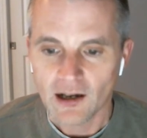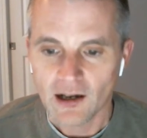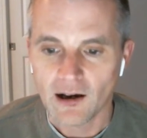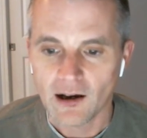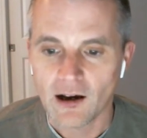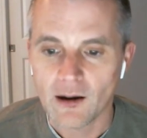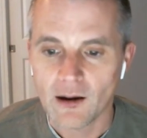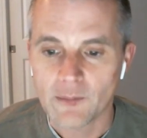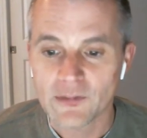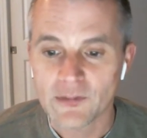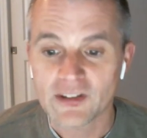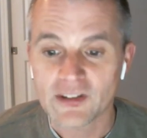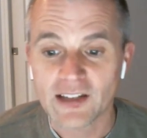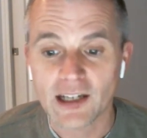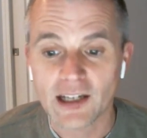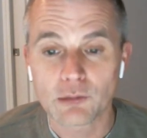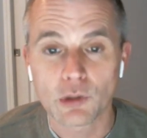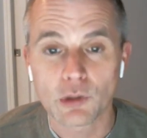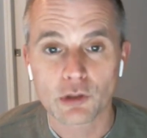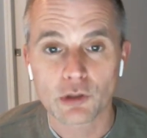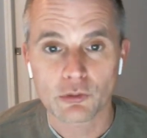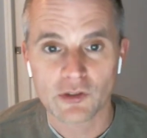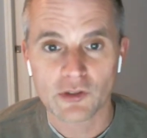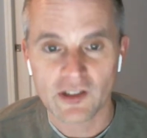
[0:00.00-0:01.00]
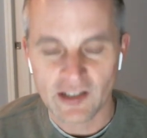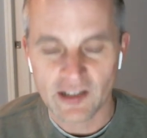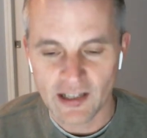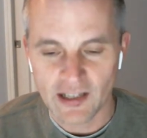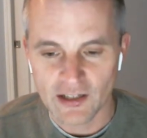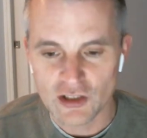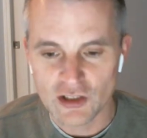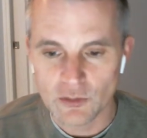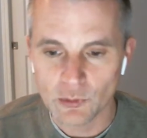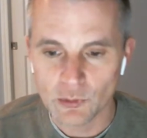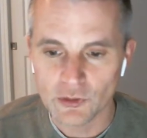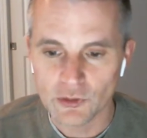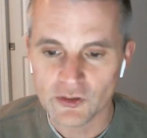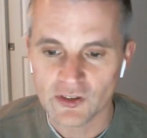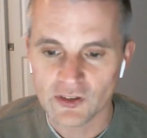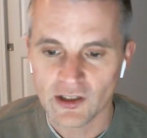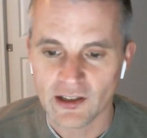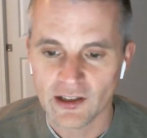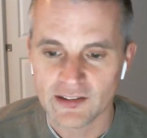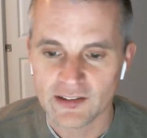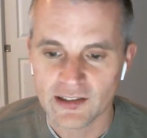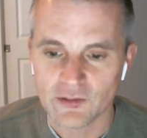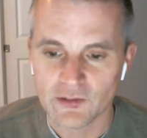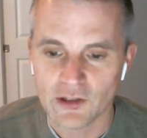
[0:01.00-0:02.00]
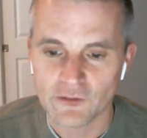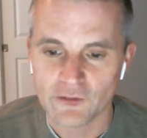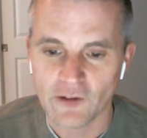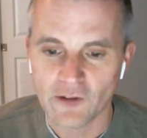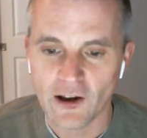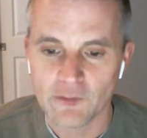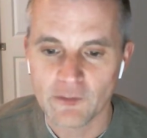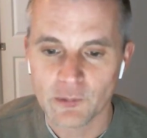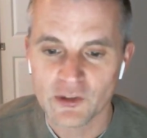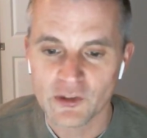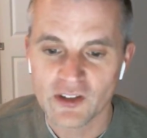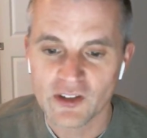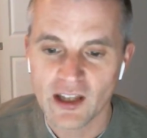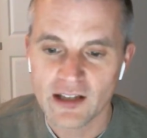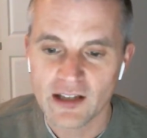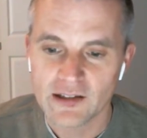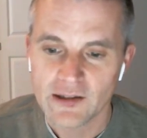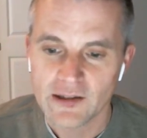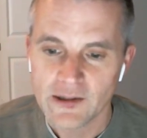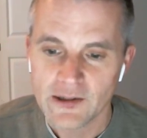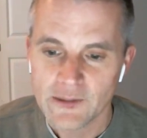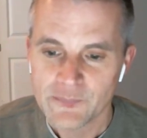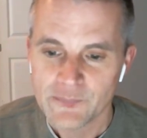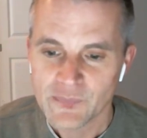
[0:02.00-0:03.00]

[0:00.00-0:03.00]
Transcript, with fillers: Um, the second worst was intangibles, uh, seventy-five percent.